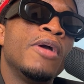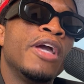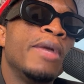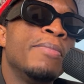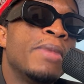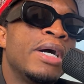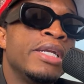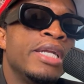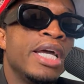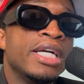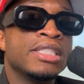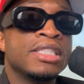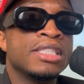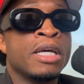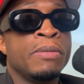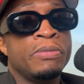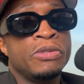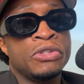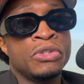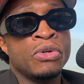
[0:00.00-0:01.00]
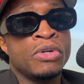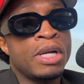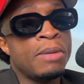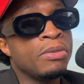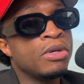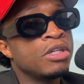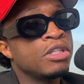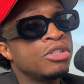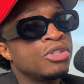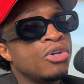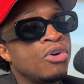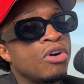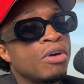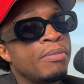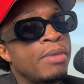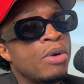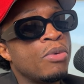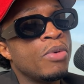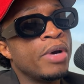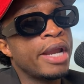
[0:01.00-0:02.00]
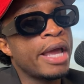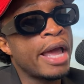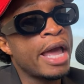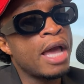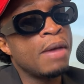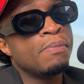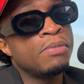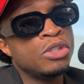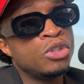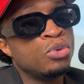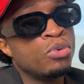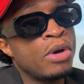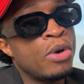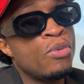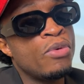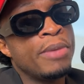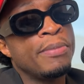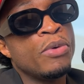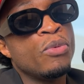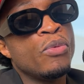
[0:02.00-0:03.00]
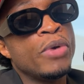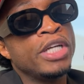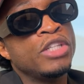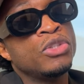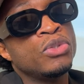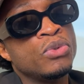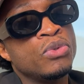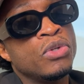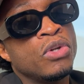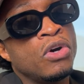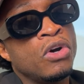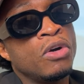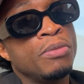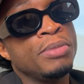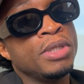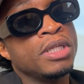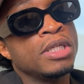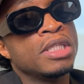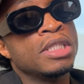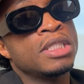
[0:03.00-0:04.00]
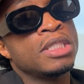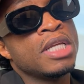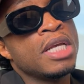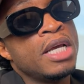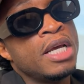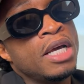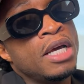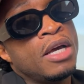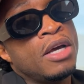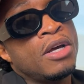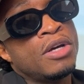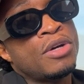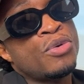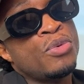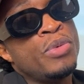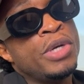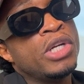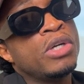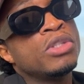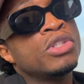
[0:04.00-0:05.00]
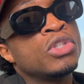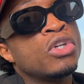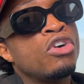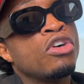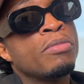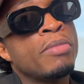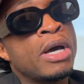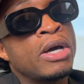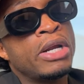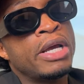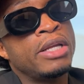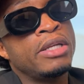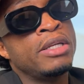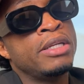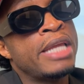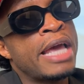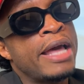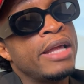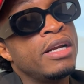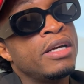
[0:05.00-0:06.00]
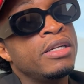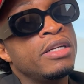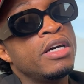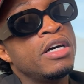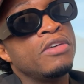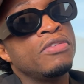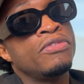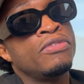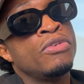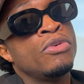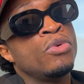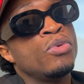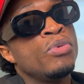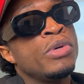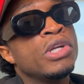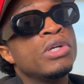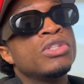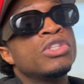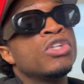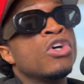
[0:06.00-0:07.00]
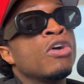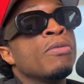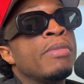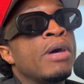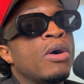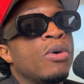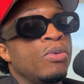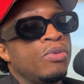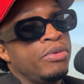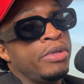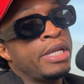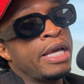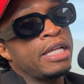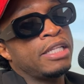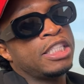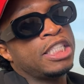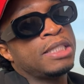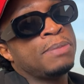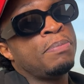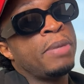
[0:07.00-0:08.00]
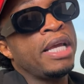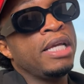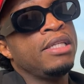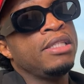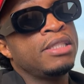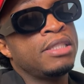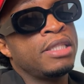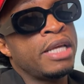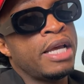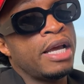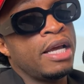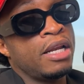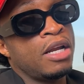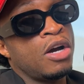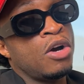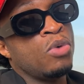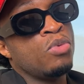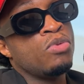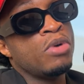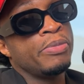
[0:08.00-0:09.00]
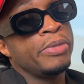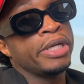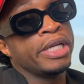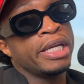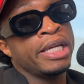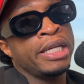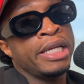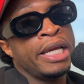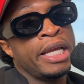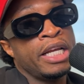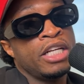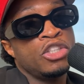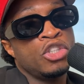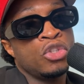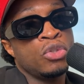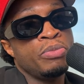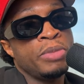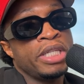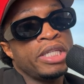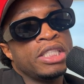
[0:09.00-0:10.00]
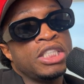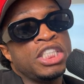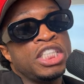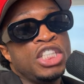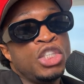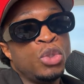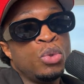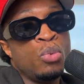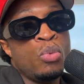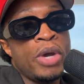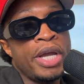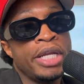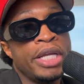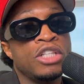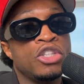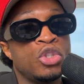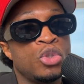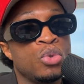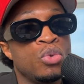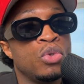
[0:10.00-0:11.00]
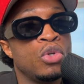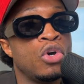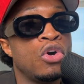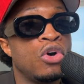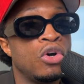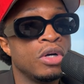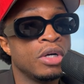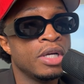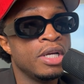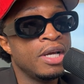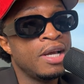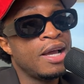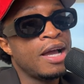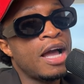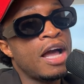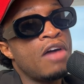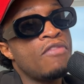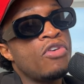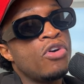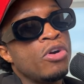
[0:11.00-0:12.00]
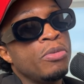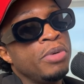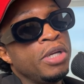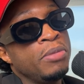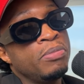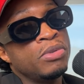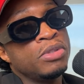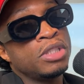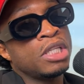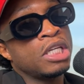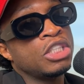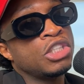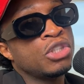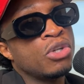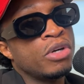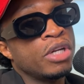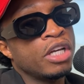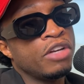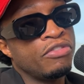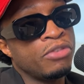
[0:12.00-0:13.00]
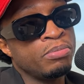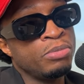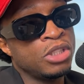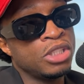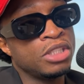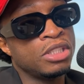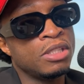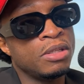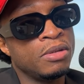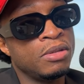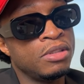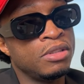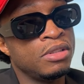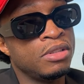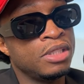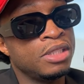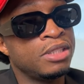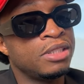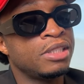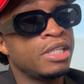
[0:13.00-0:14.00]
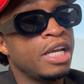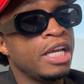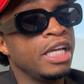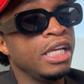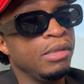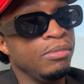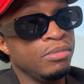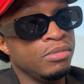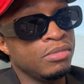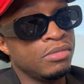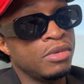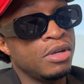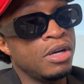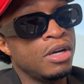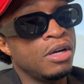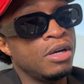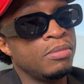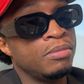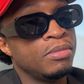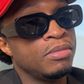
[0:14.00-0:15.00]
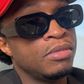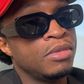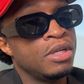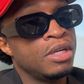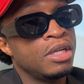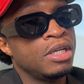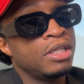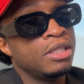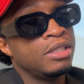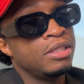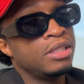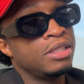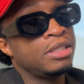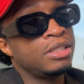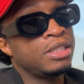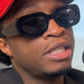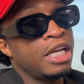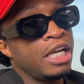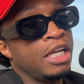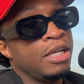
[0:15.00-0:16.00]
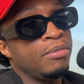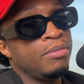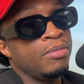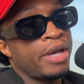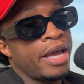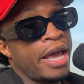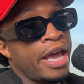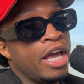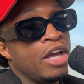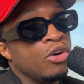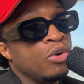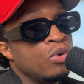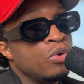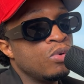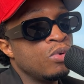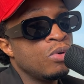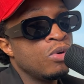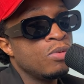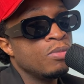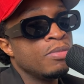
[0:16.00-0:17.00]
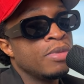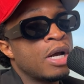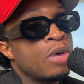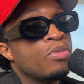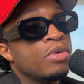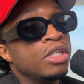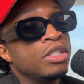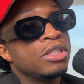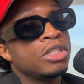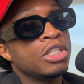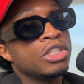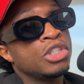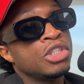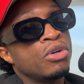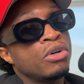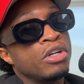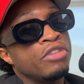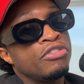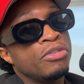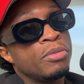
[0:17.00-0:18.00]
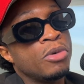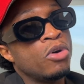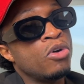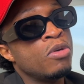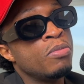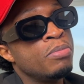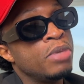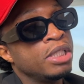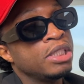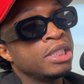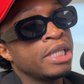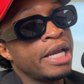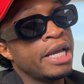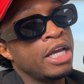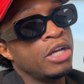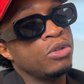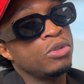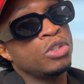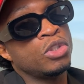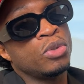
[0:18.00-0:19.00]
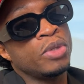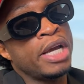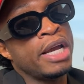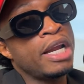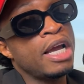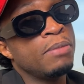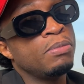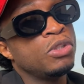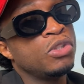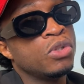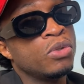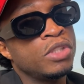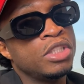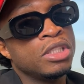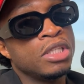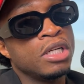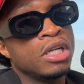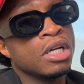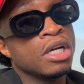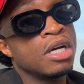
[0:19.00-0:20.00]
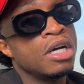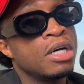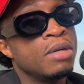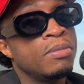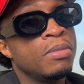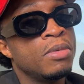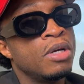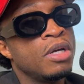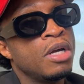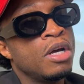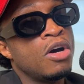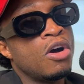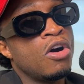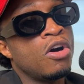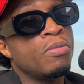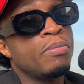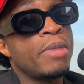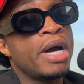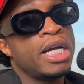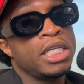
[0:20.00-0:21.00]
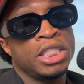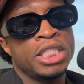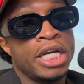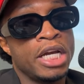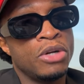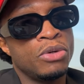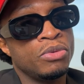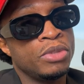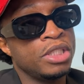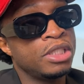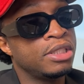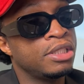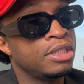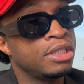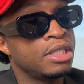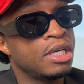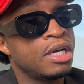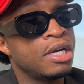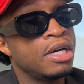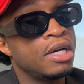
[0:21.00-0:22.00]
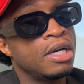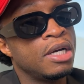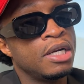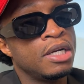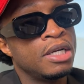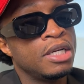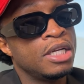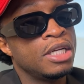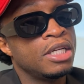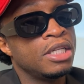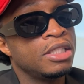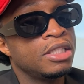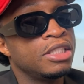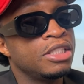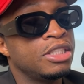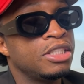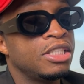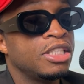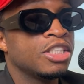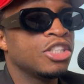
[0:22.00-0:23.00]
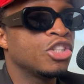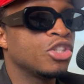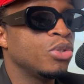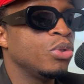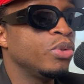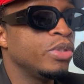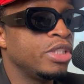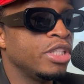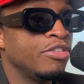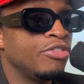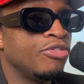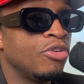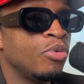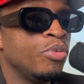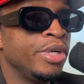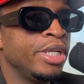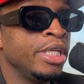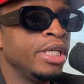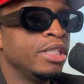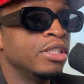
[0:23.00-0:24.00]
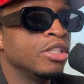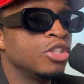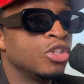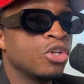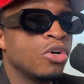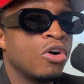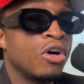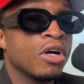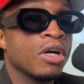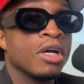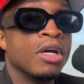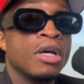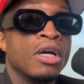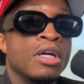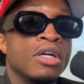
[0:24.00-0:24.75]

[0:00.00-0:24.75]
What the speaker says: In my next episode, I'm going to talk about what happens when women wait too long, because we don't talk about it that enough. We don't talk about that space that a woman can get into because she's waited too long. I've heard people touch on it from just the same angle, but I want to touch on it from a whole bunch of angles. So that episode is going to come on my channel. This is an exclusive for We Need to Talk.